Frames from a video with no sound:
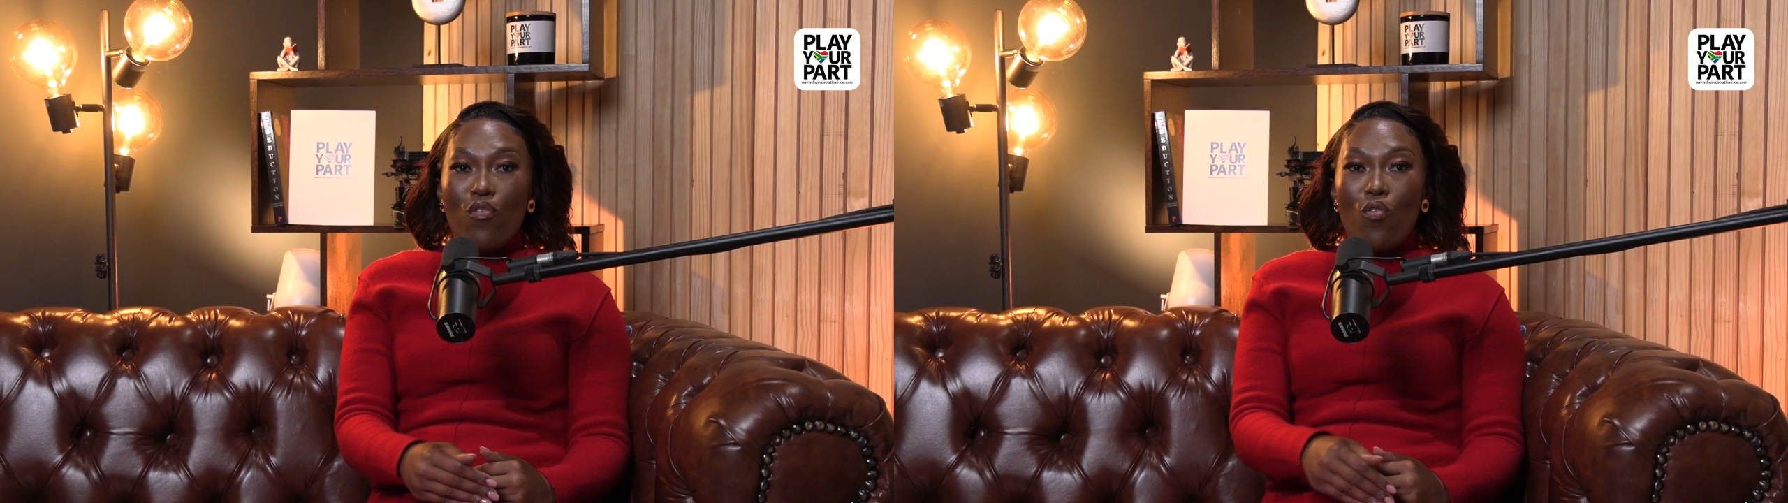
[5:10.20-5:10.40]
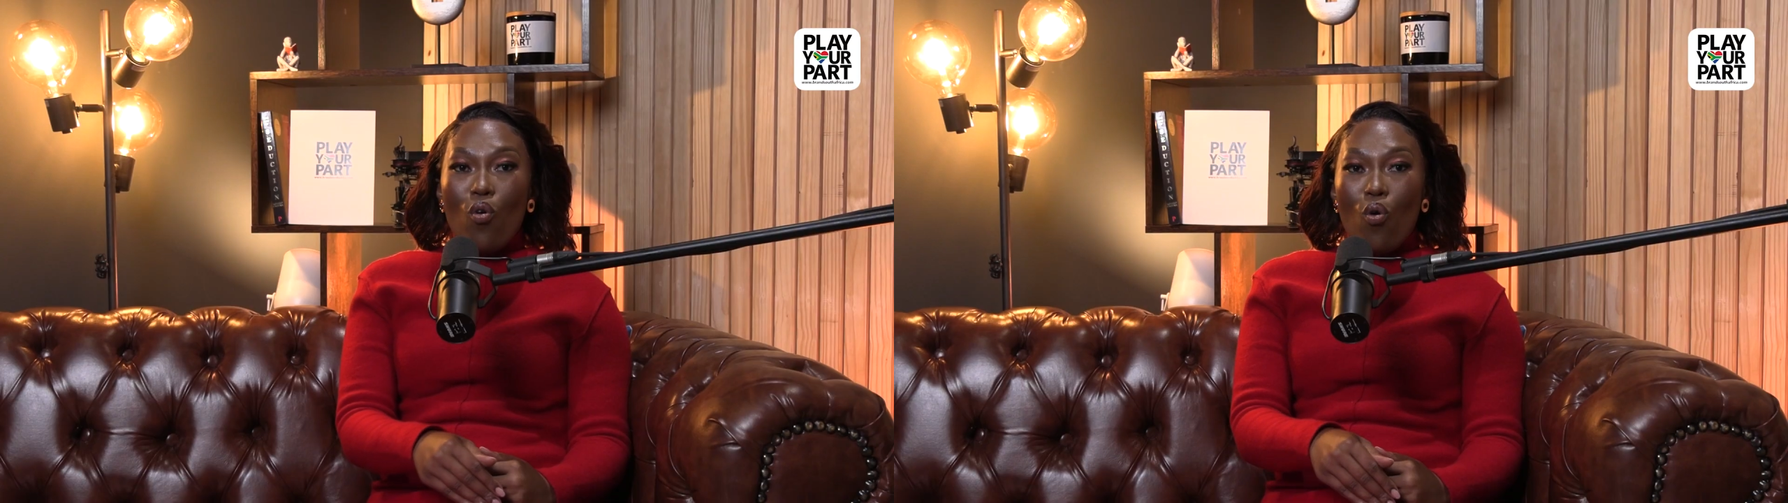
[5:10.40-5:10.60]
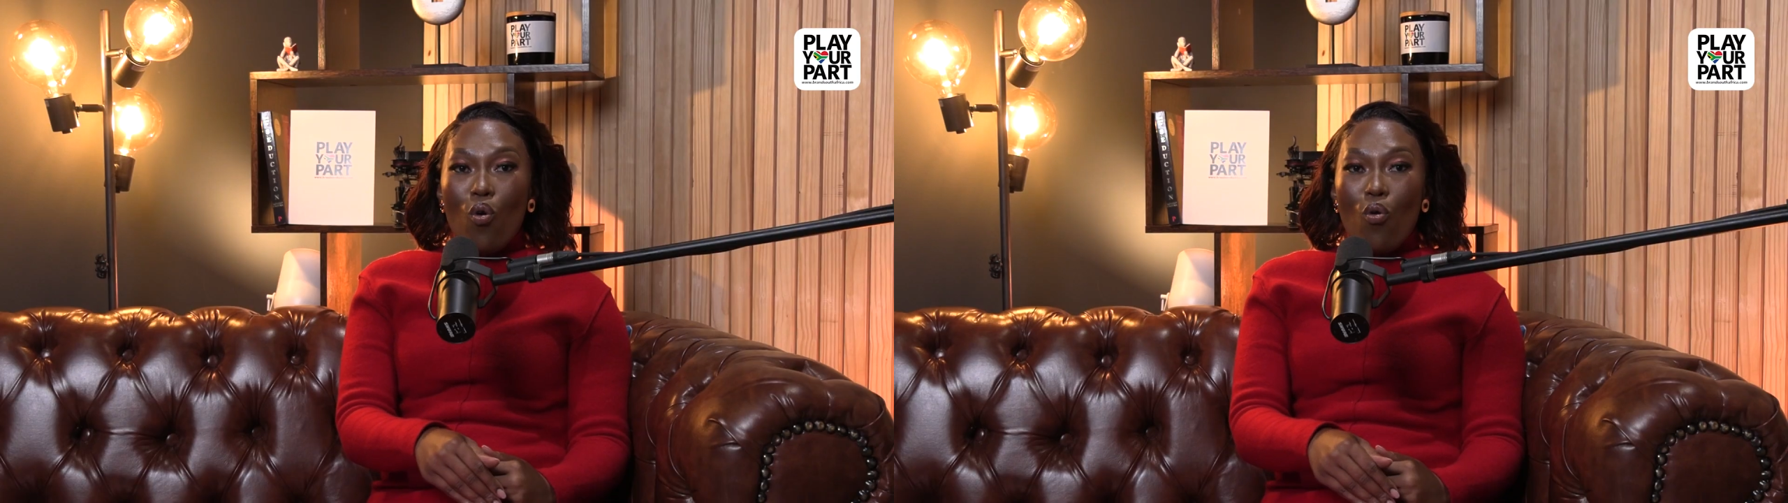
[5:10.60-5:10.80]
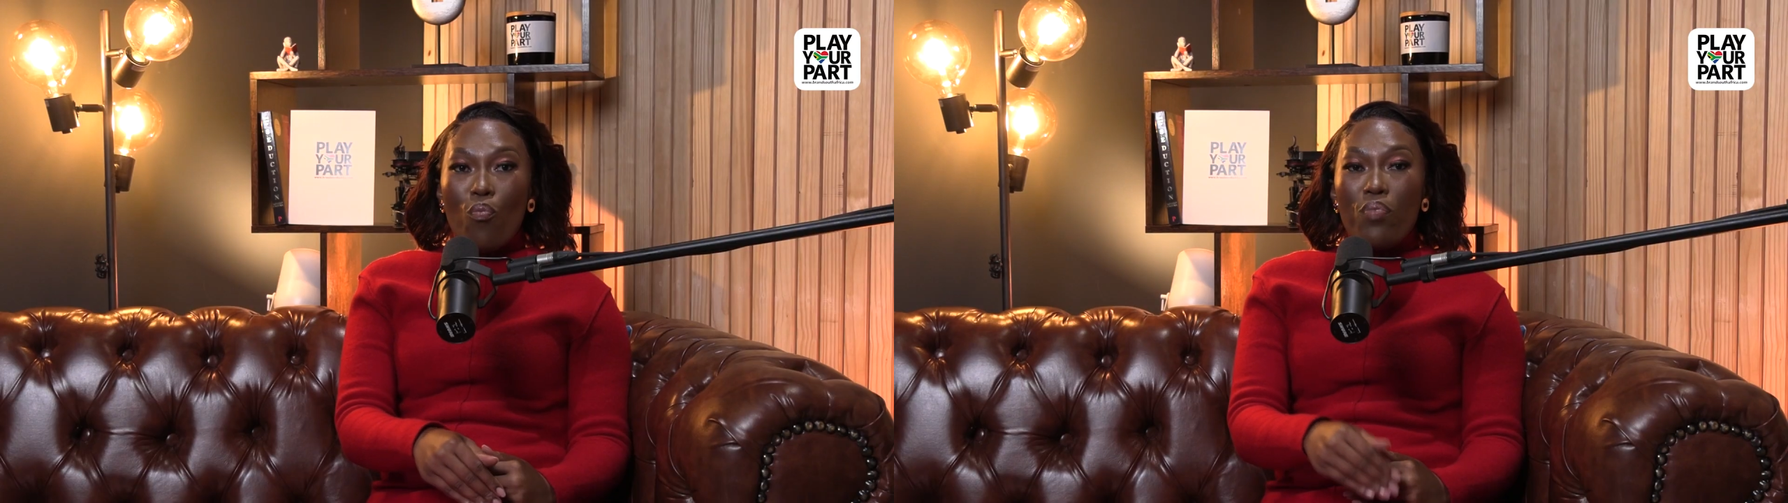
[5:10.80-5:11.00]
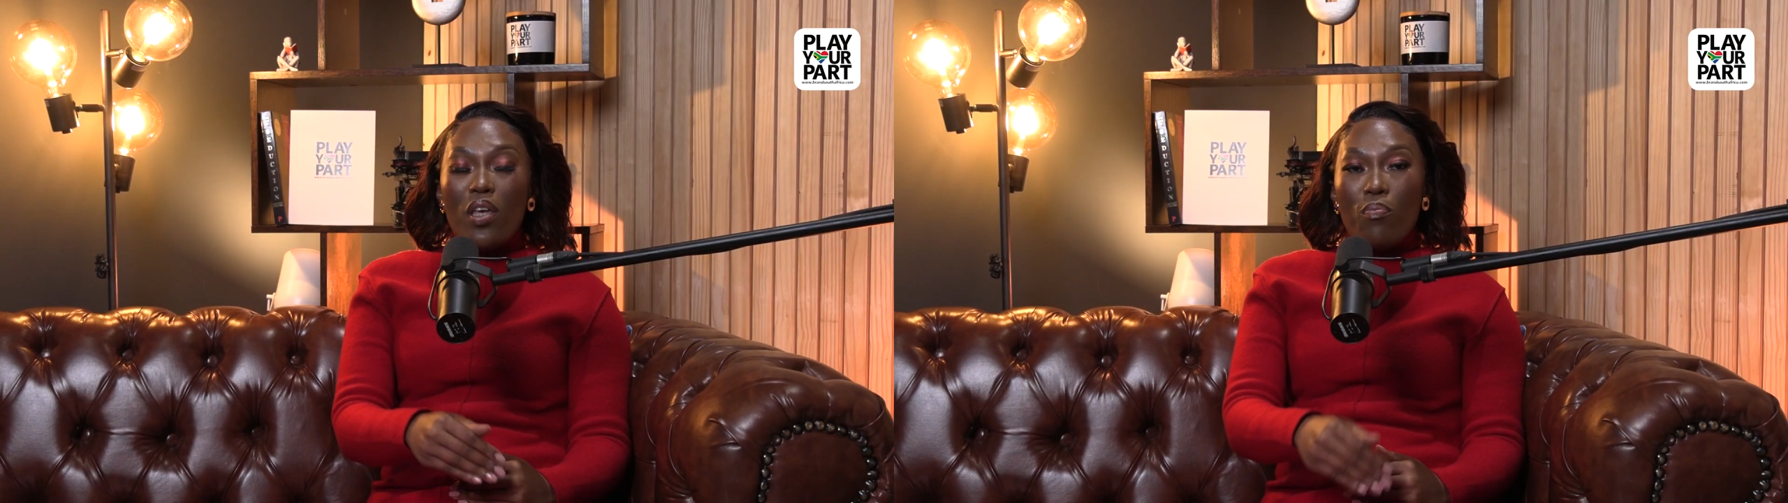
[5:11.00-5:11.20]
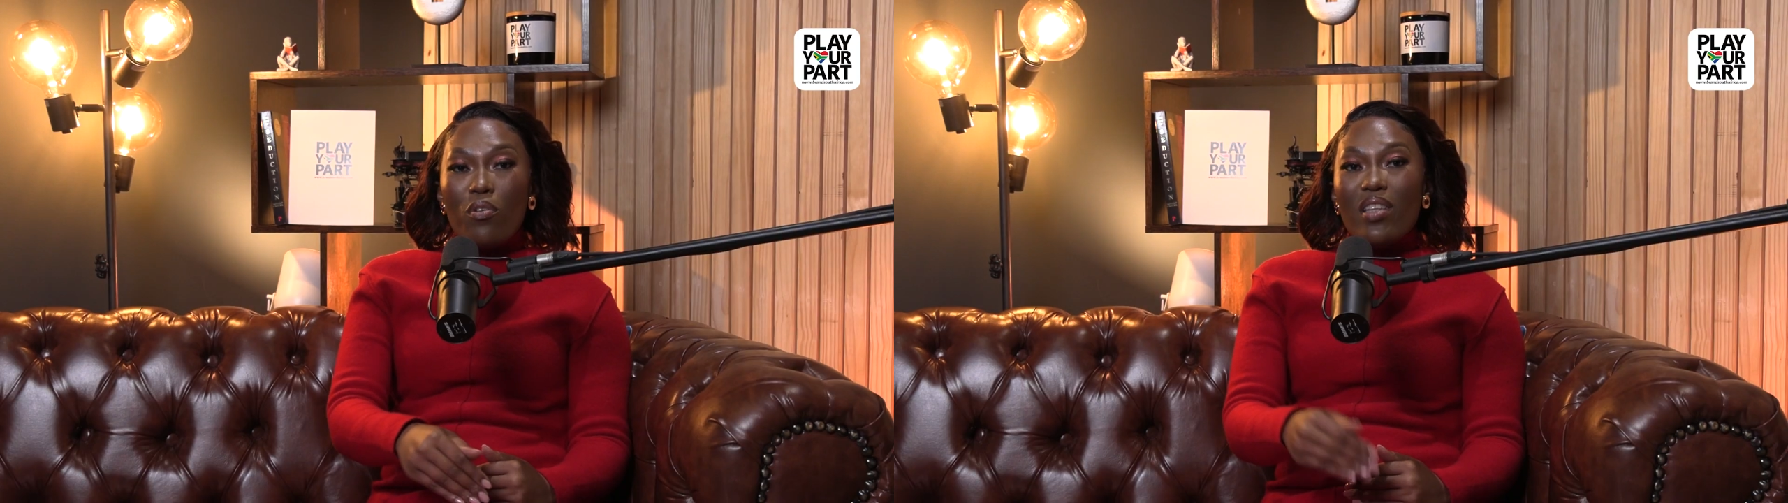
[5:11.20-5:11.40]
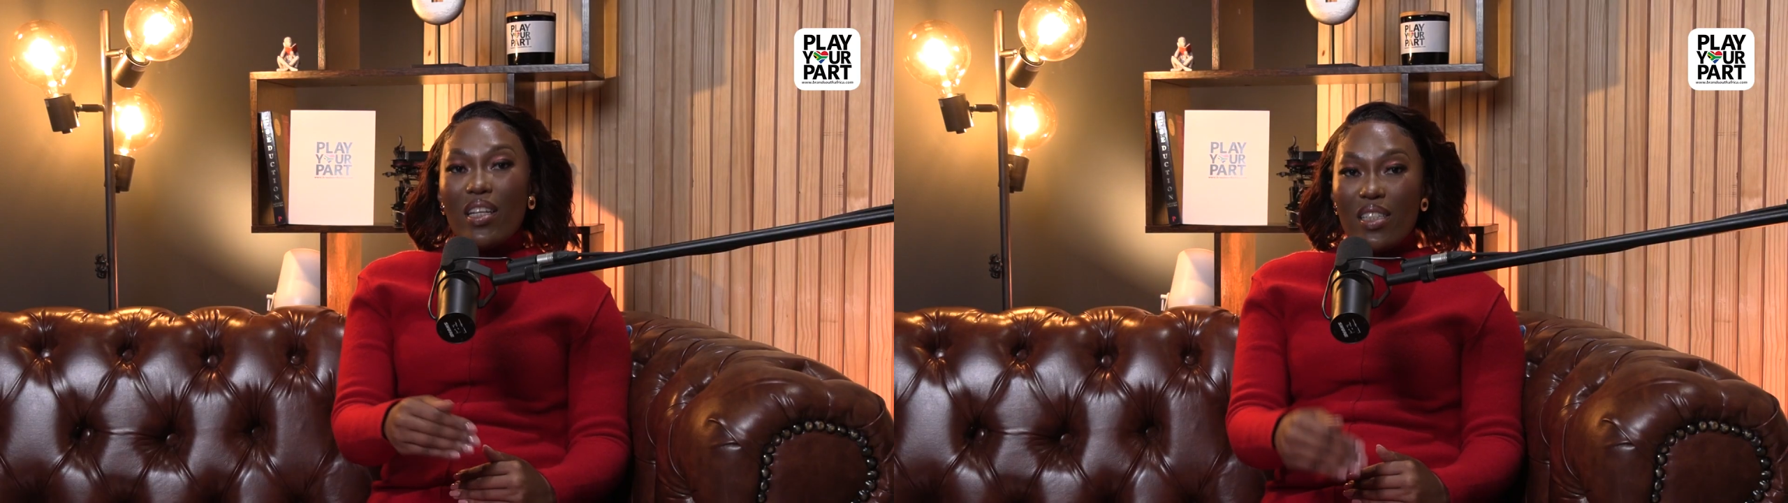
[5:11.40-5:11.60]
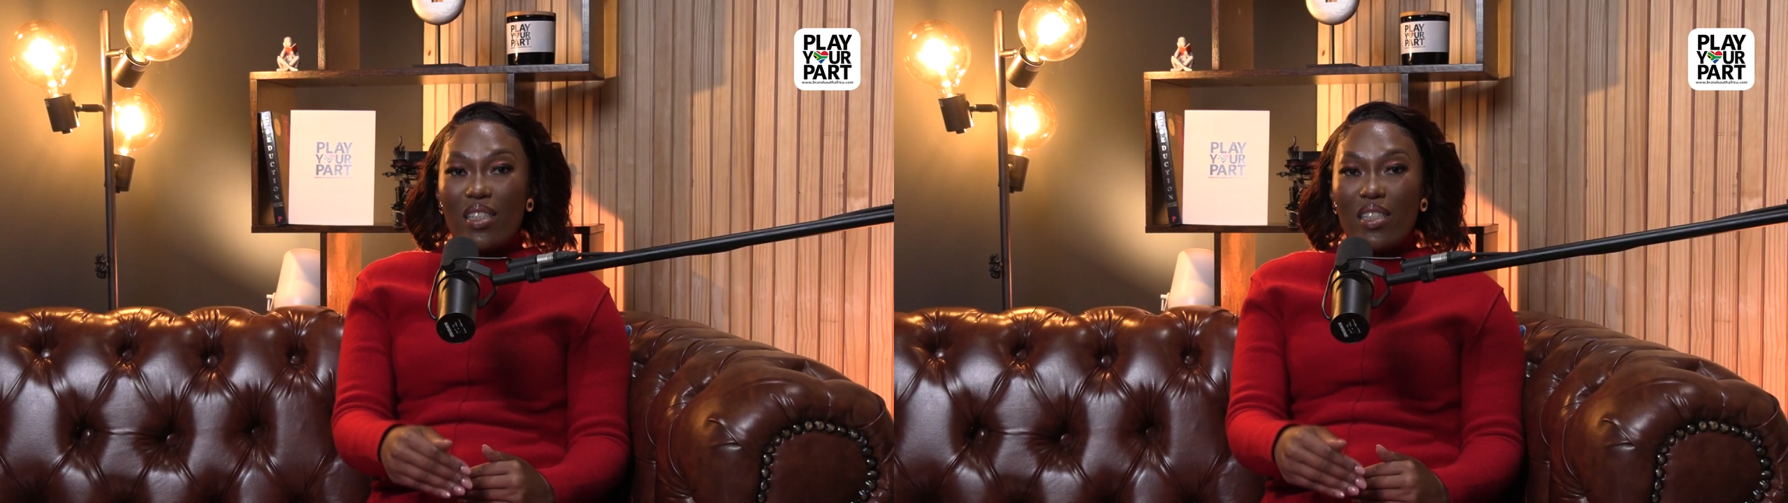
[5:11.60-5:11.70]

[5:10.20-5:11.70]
for people that